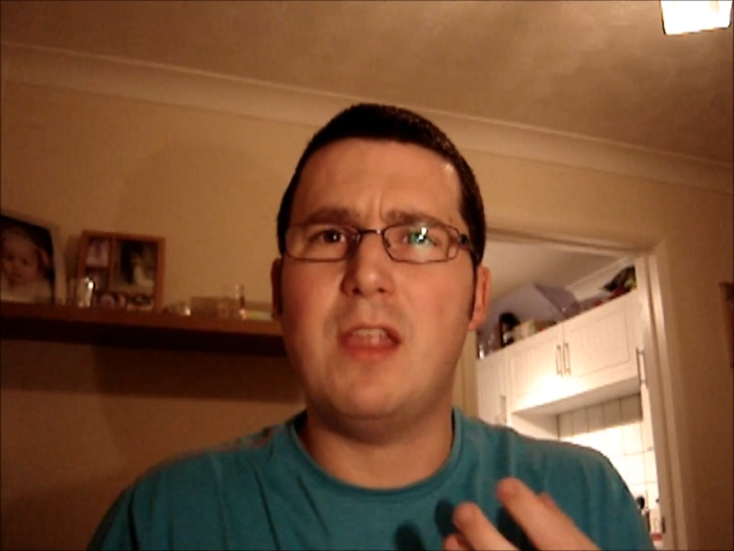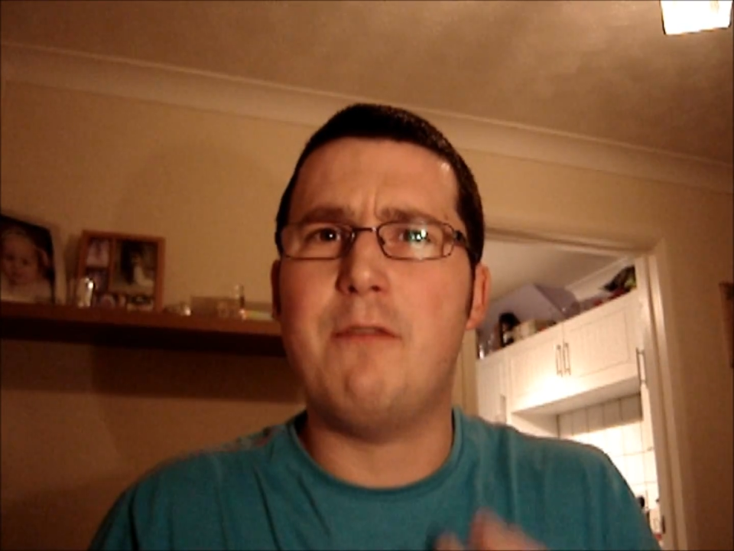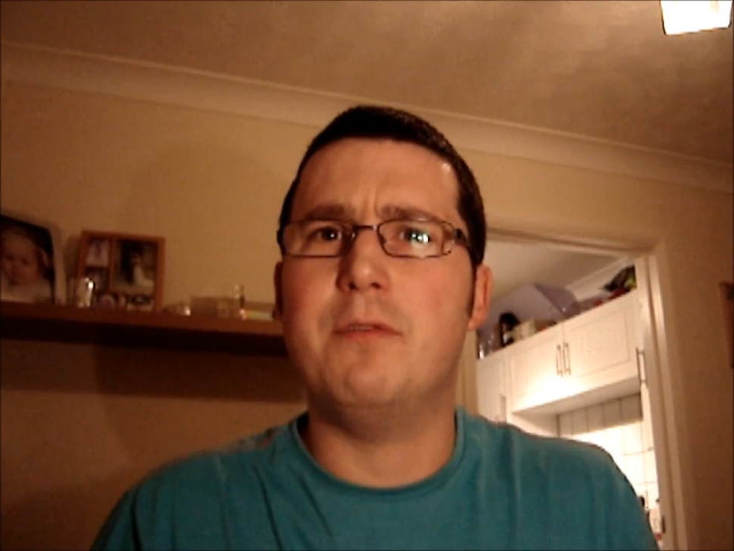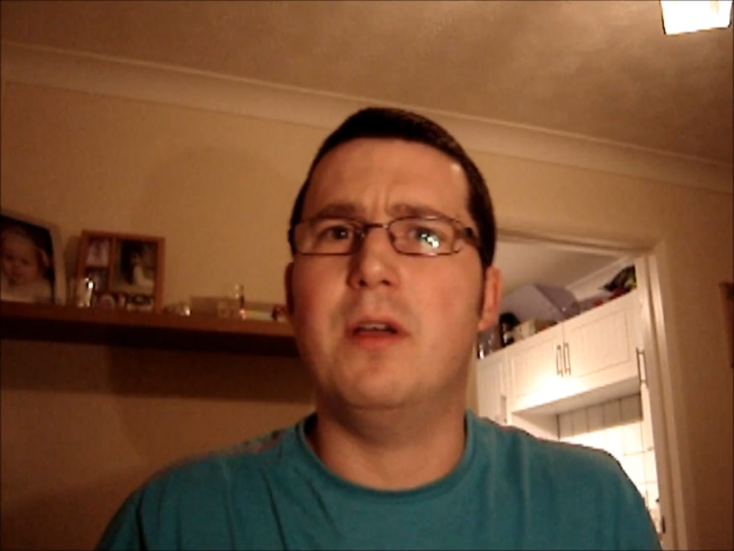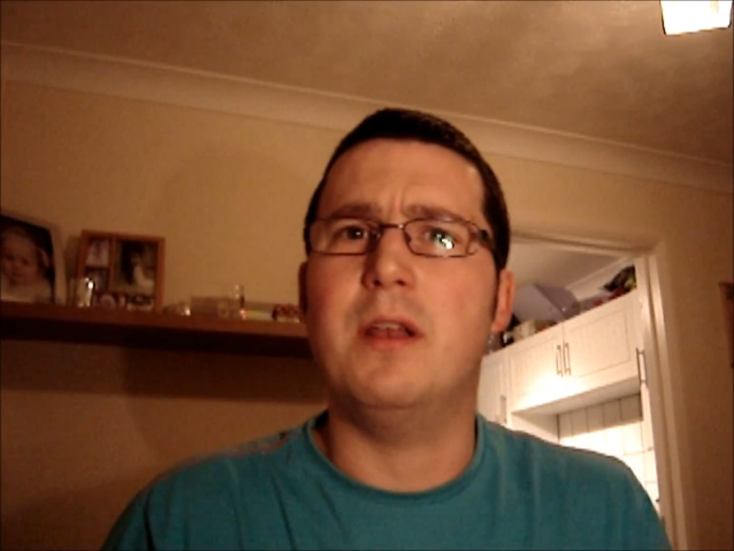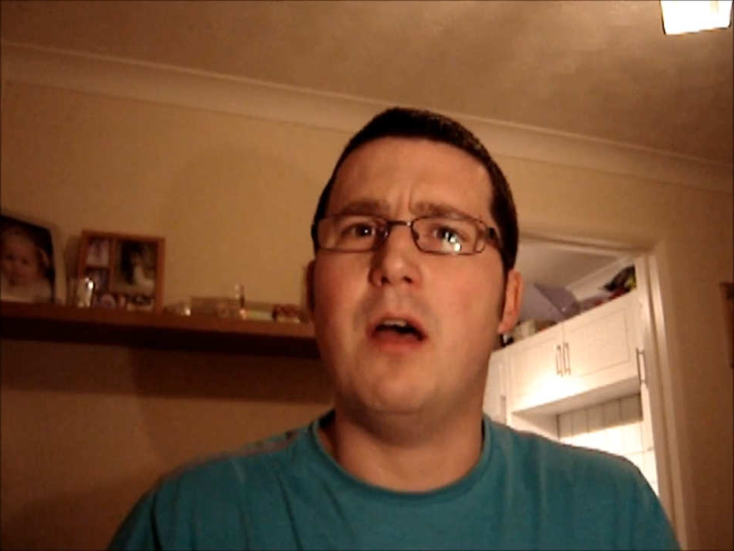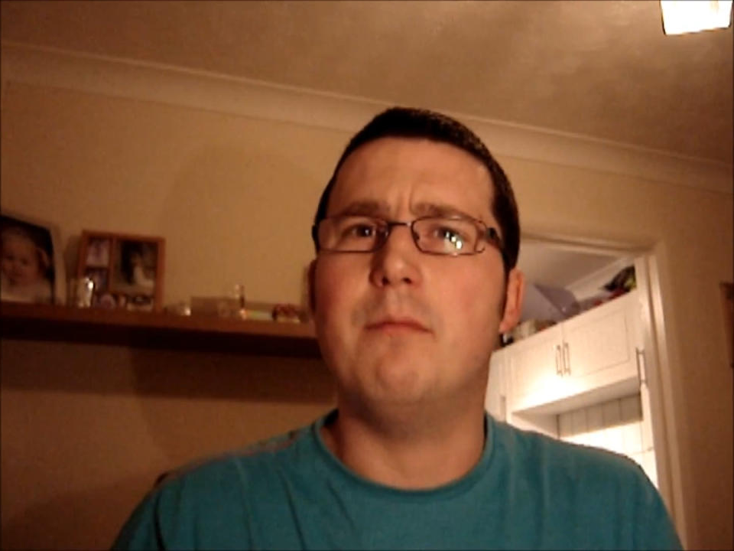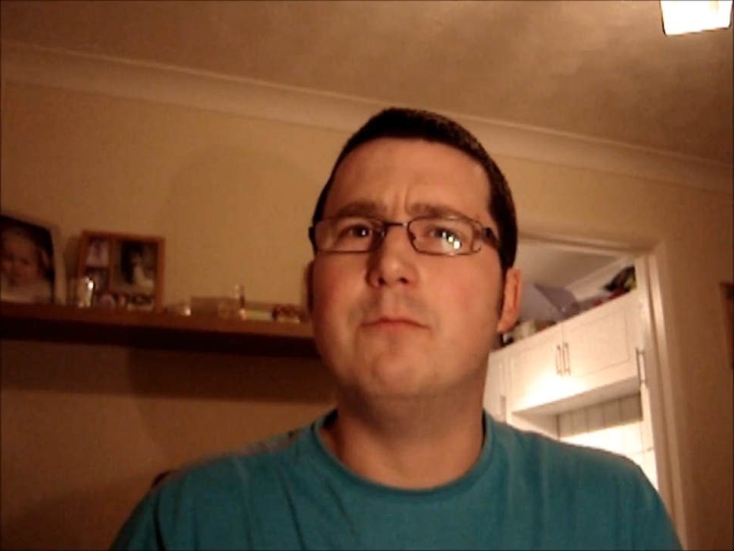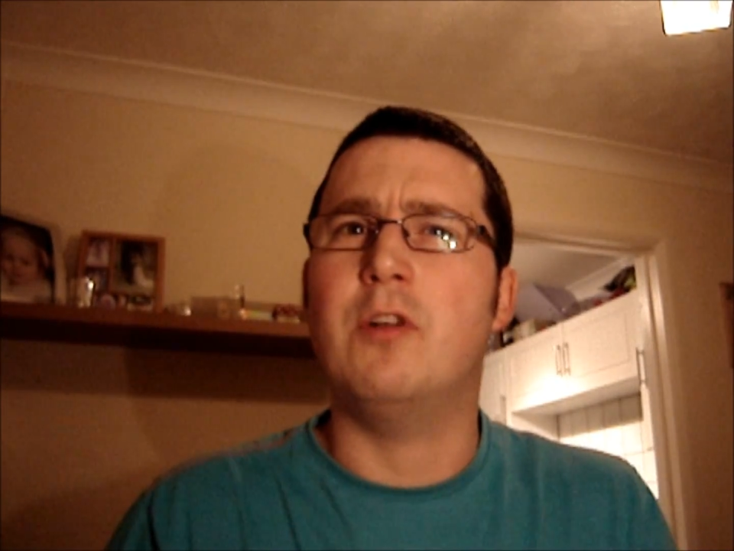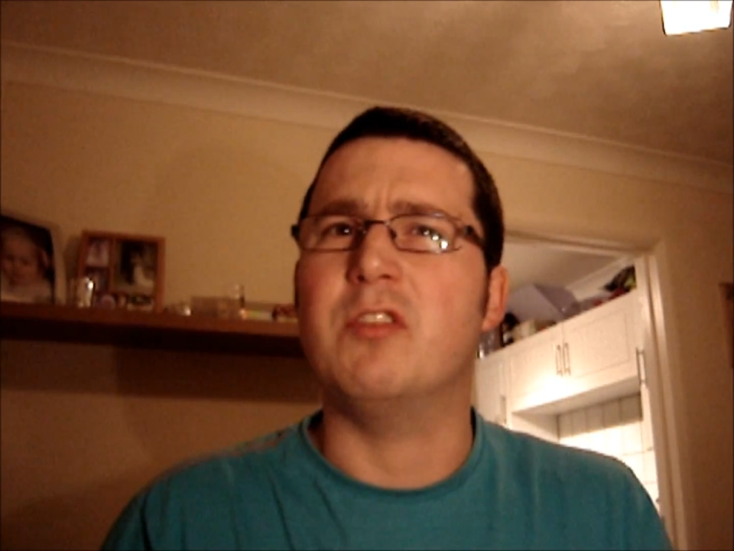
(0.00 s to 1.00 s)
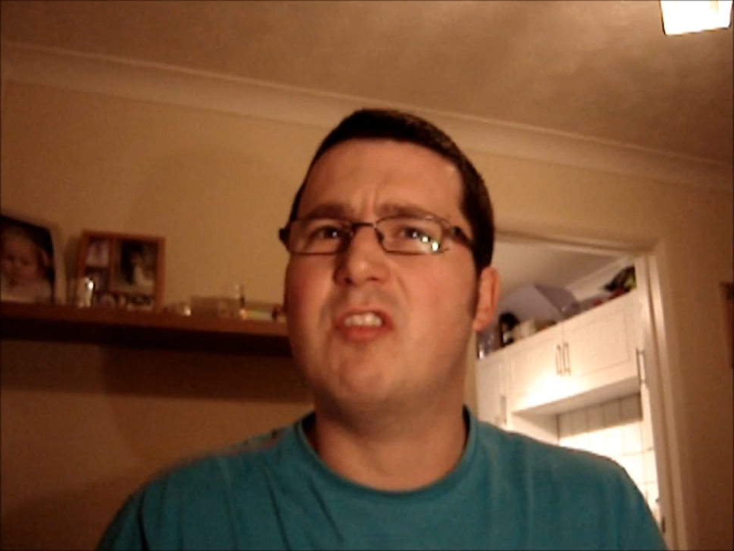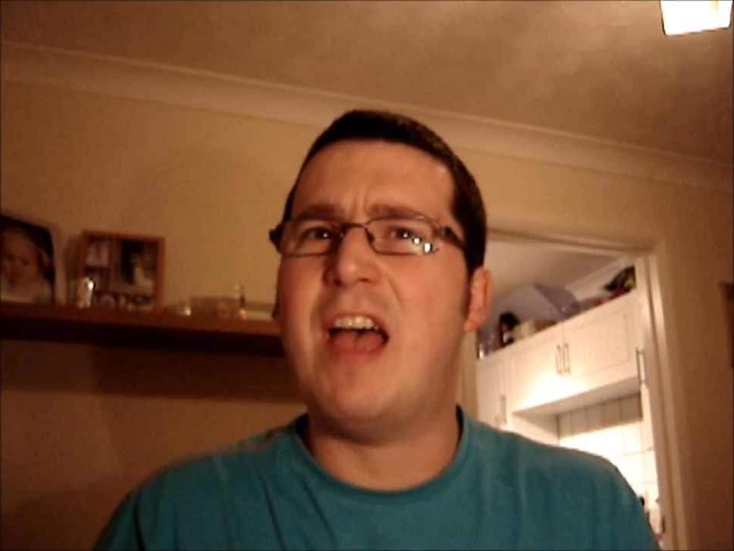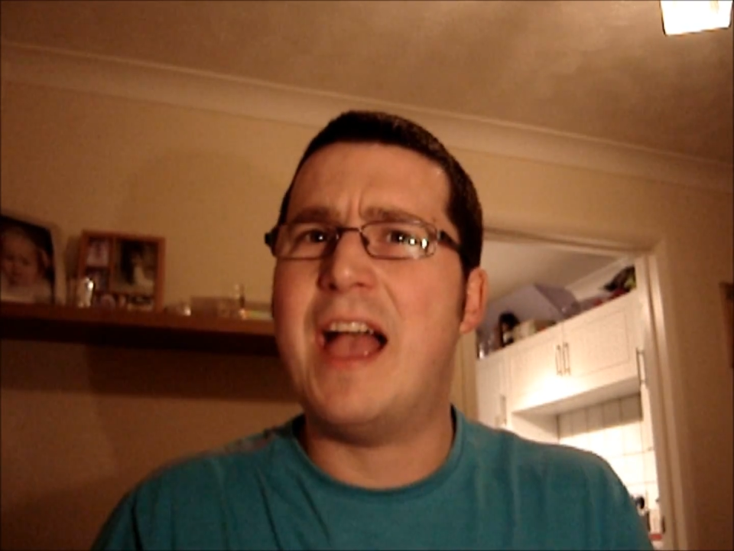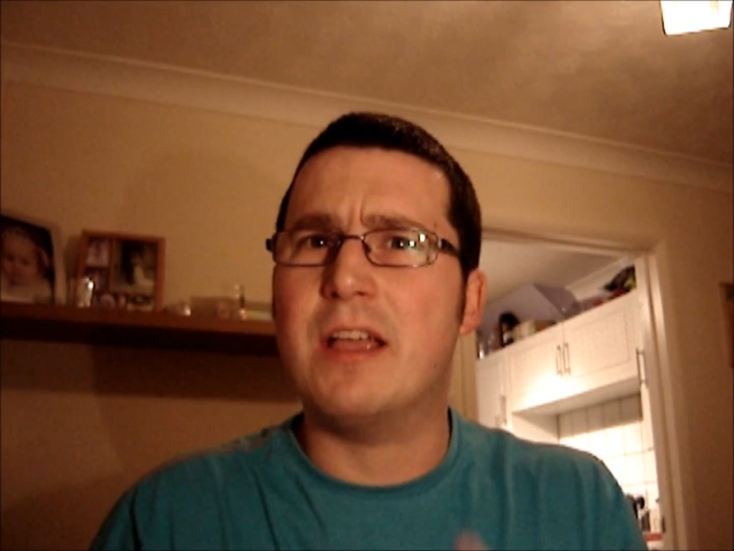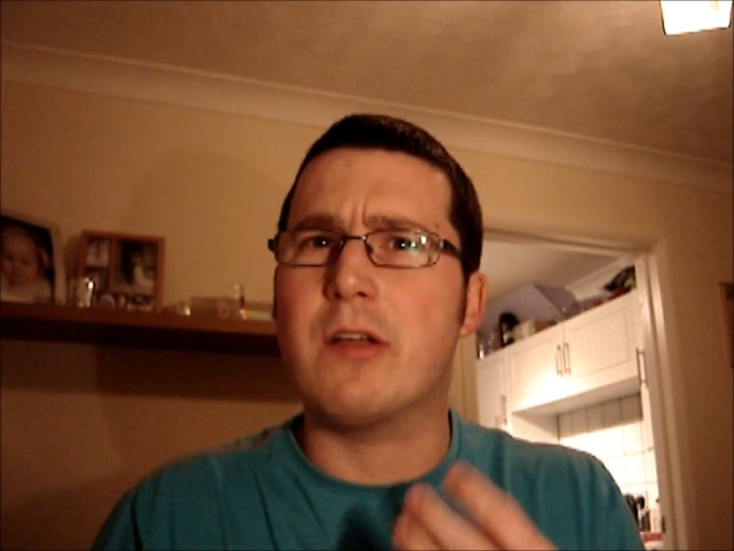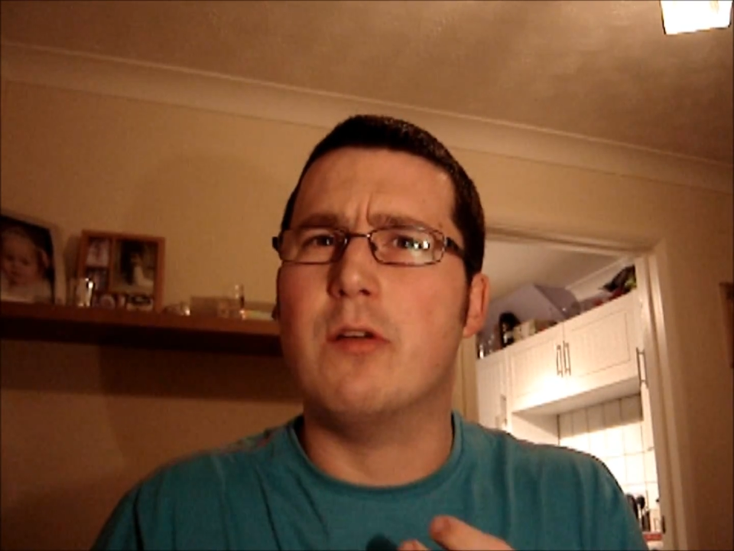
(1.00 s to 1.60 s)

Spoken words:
Definitely an upfront tang.